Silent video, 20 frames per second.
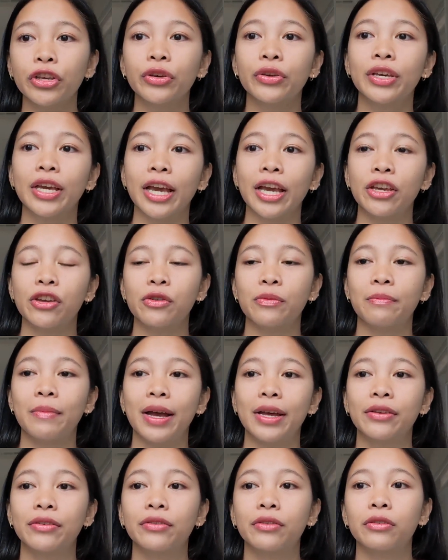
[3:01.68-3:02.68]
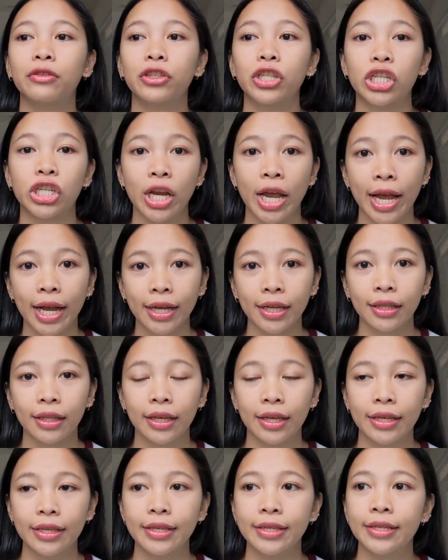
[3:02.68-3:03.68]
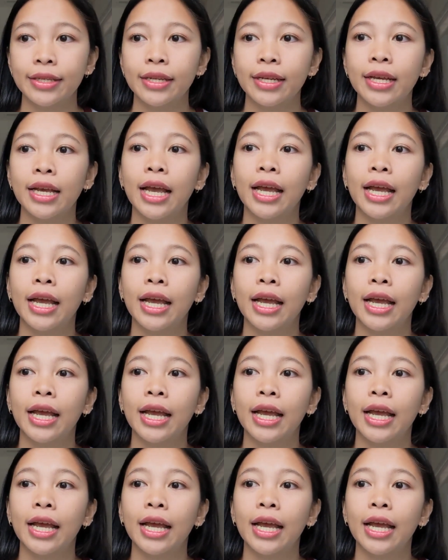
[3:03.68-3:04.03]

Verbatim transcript: you get your medical checklist,